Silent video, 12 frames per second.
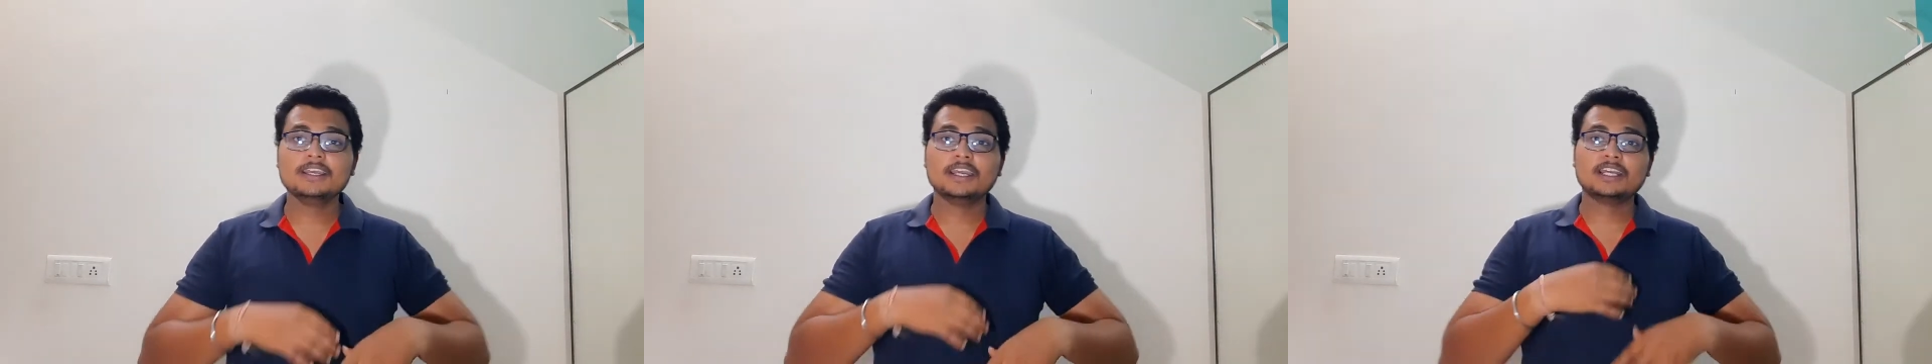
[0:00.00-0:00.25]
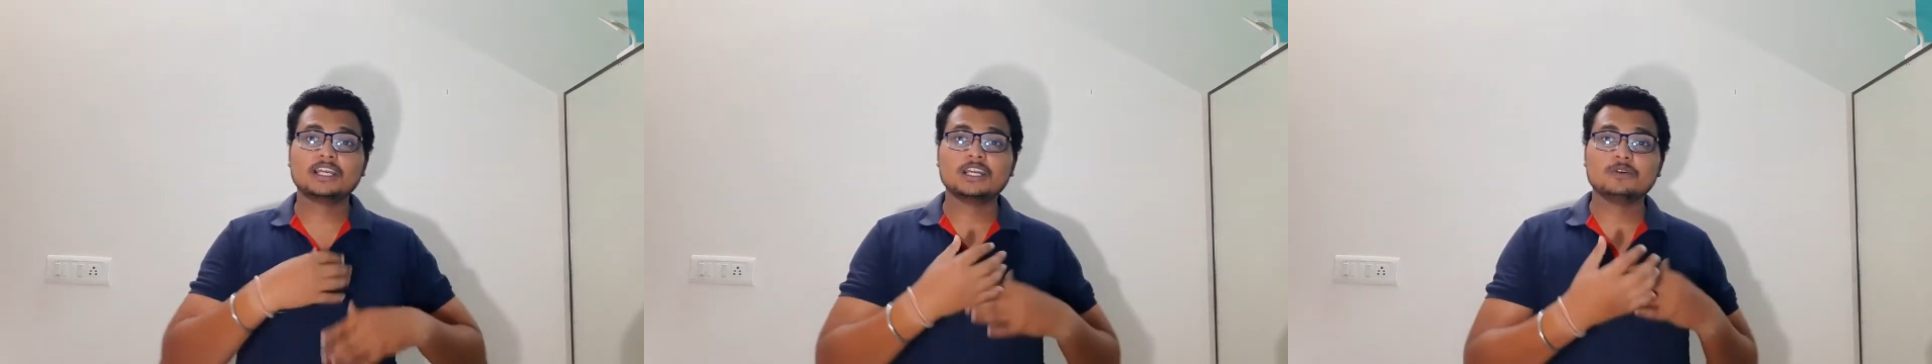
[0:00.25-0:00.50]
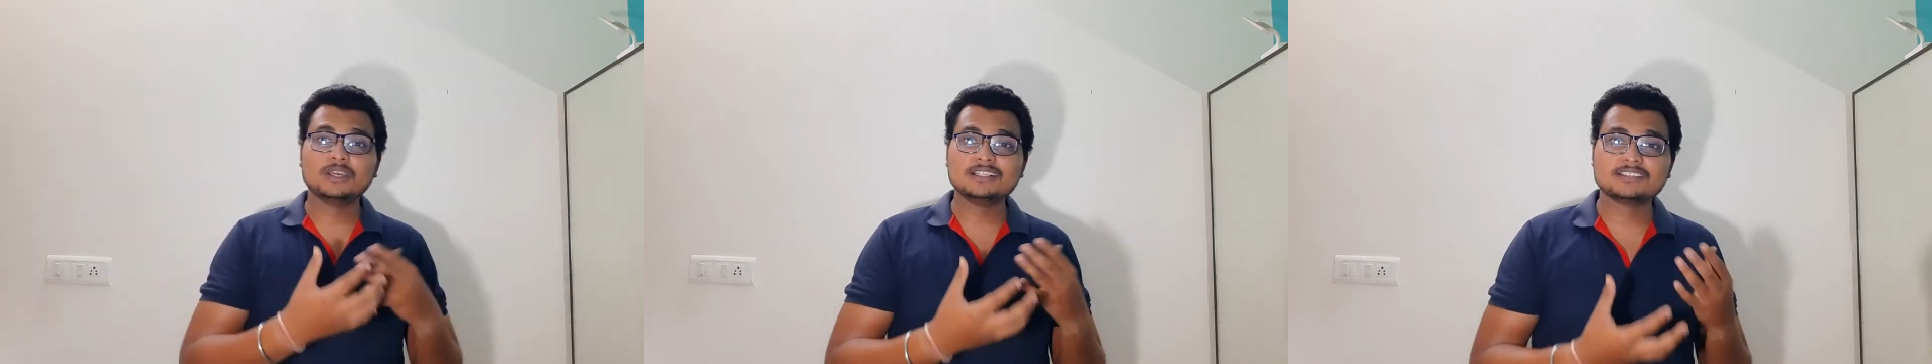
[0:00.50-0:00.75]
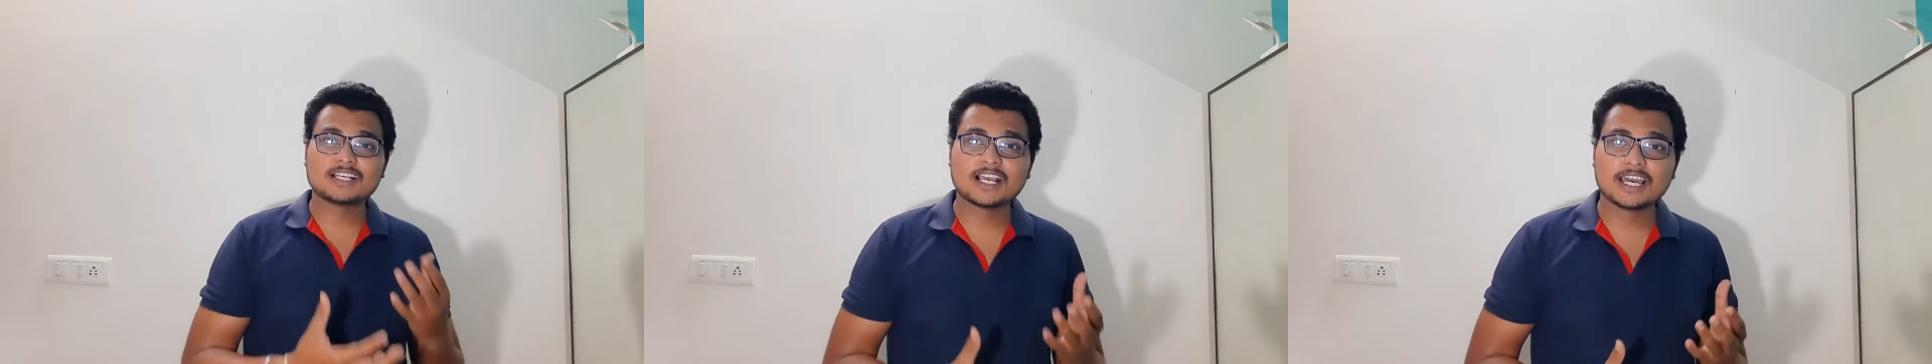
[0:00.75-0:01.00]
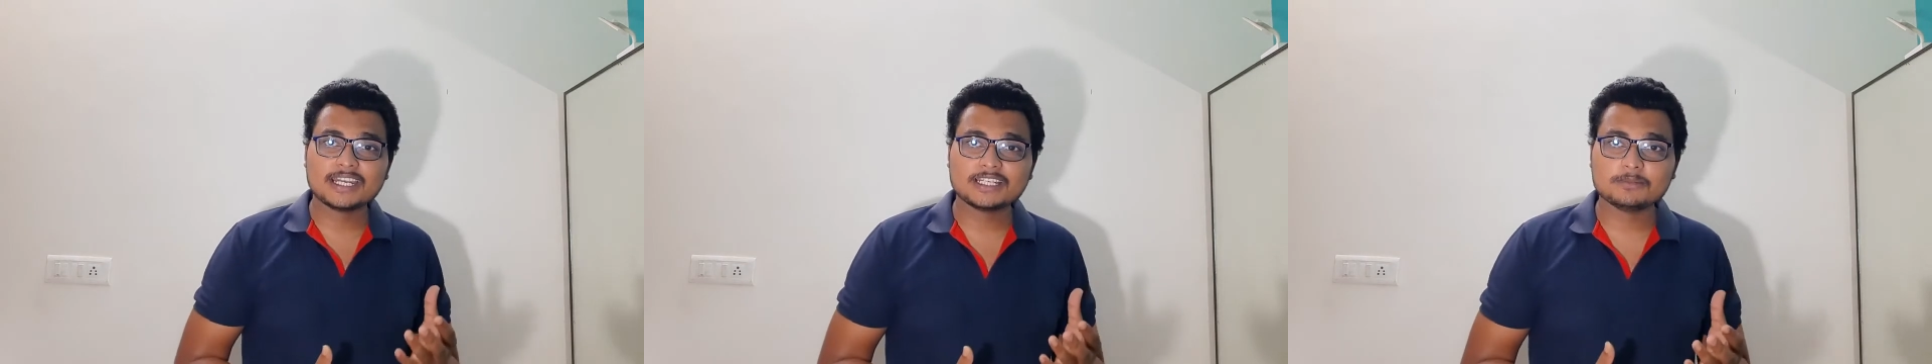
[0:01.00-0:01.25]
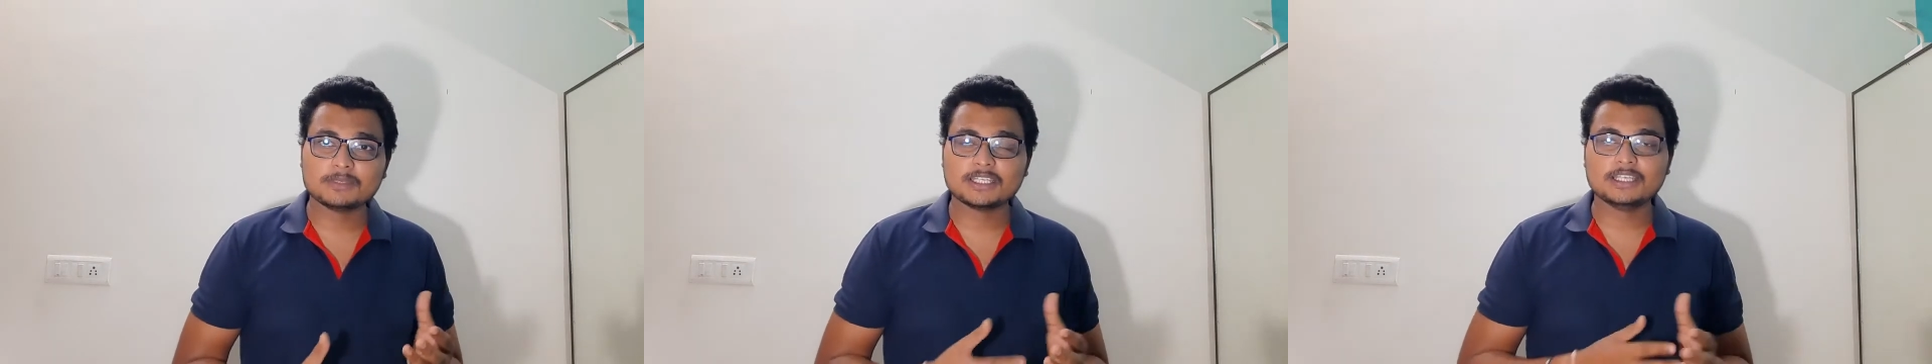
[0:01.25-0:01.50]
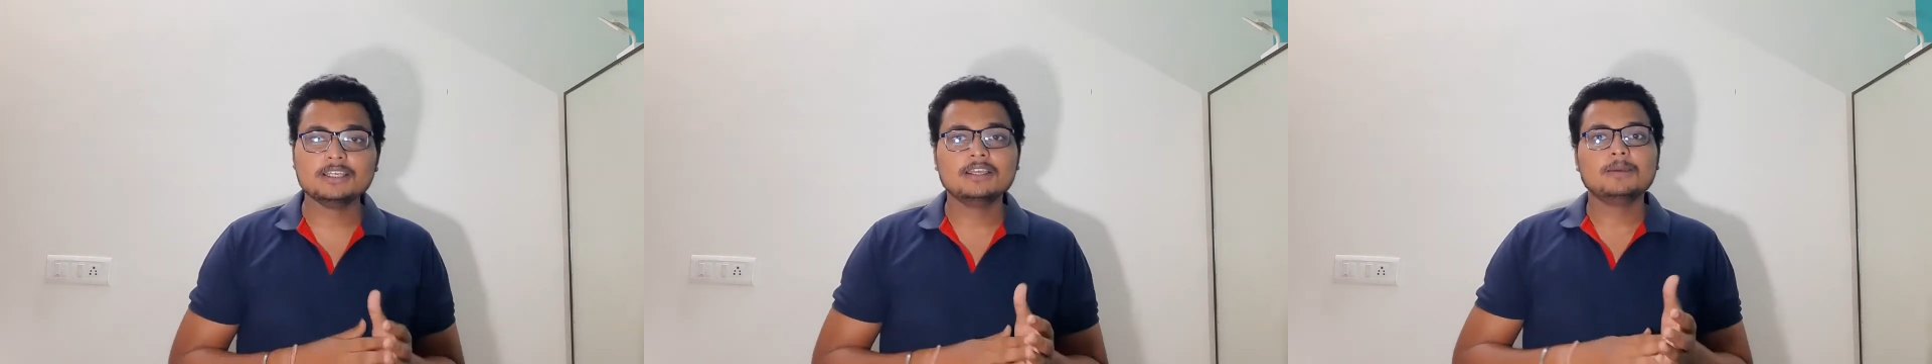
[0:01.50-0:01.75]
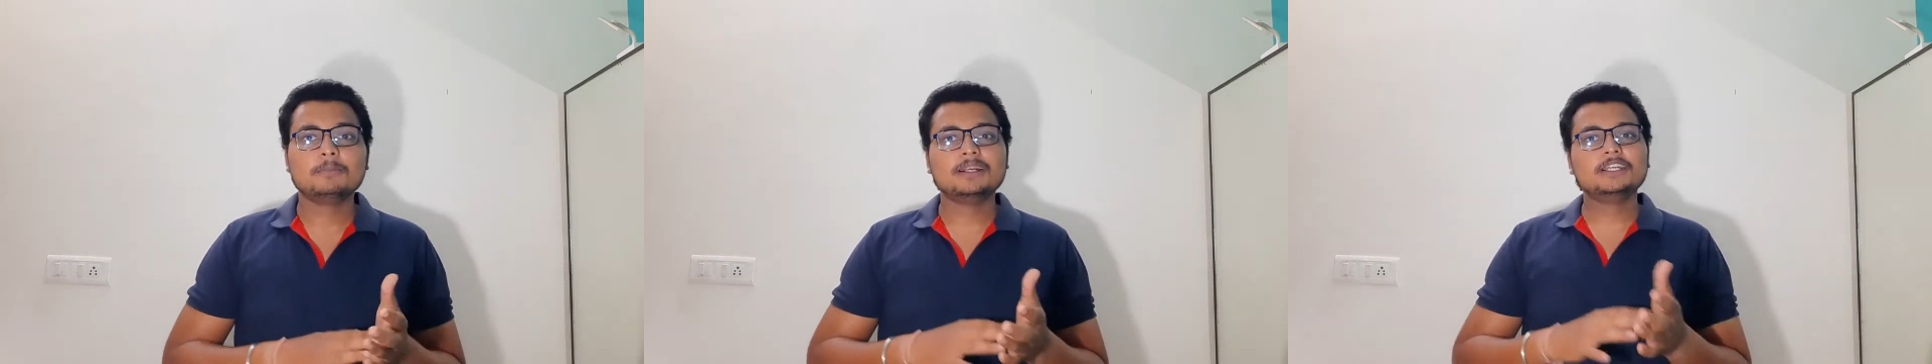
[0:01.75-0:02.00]
it conveys the correct meaning,
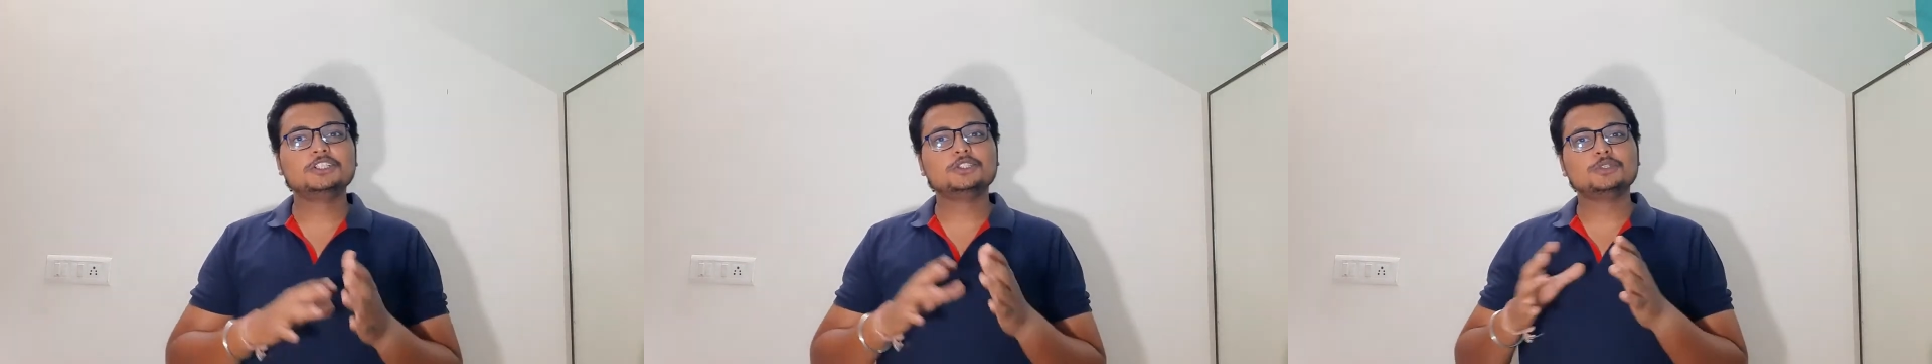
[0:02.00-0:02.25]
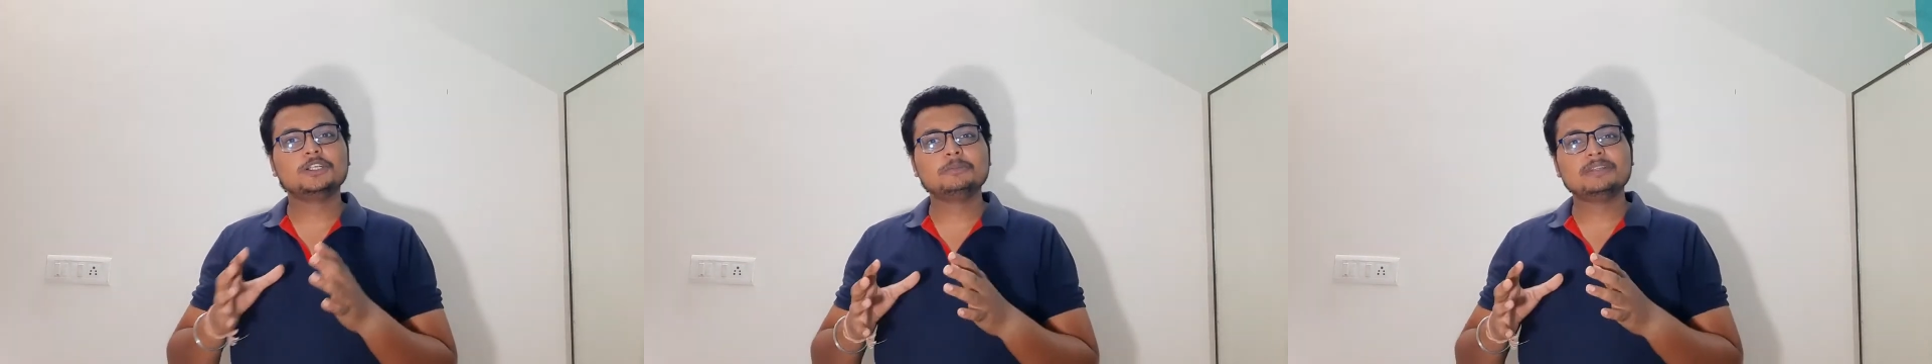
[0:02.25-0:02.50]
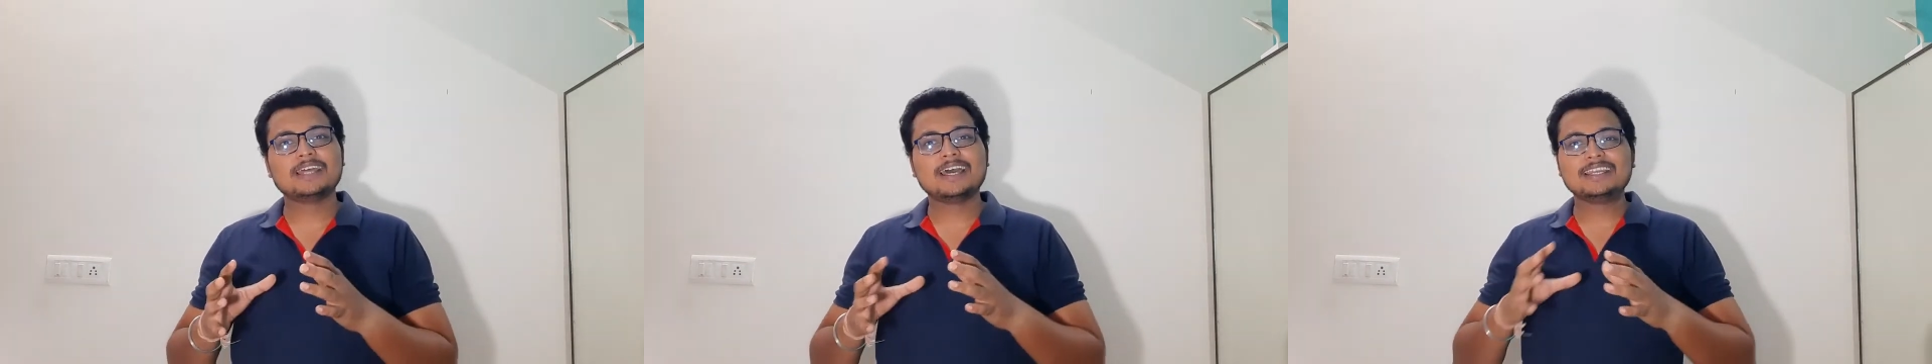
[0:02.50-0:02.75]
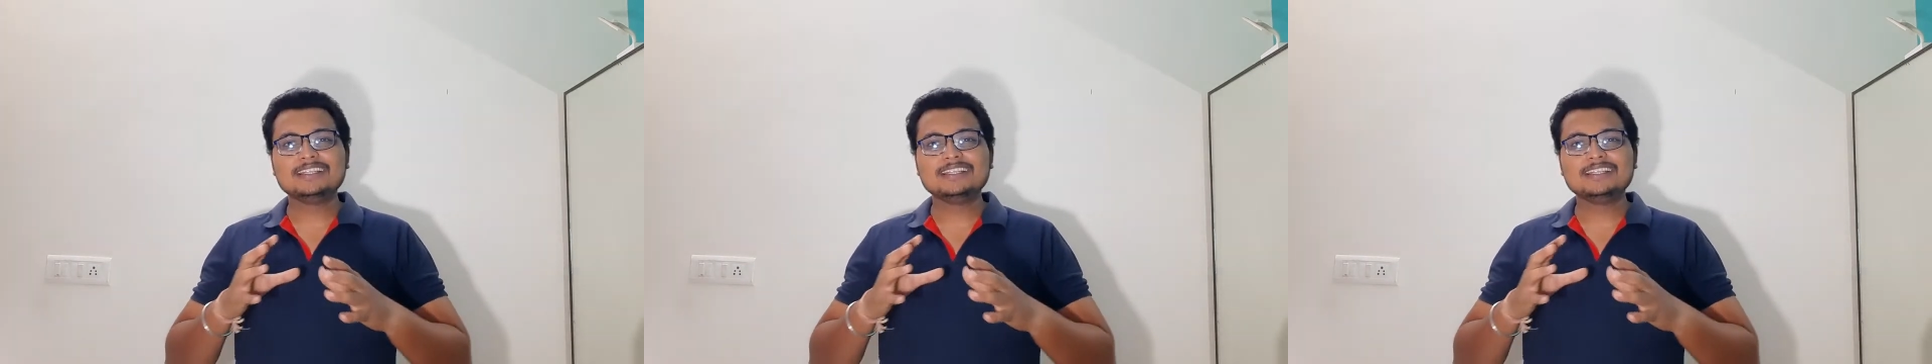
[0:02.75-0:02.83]
but it shouldn't be there.